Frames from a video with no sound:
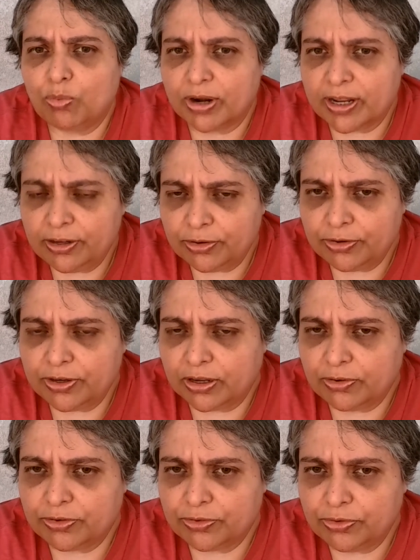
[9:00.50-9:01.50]
What I learned
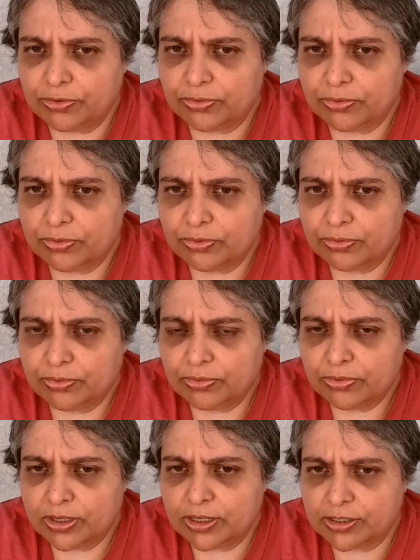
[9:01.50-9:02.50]
how to do
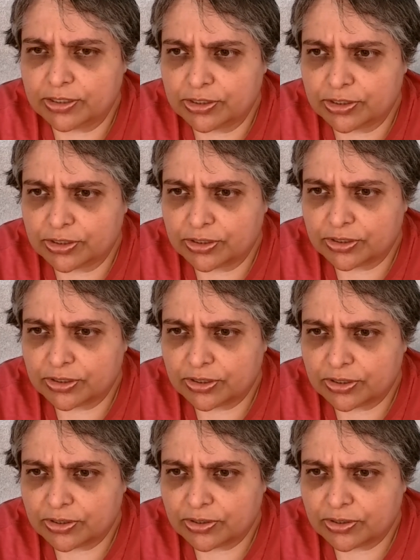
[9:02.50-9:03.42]
is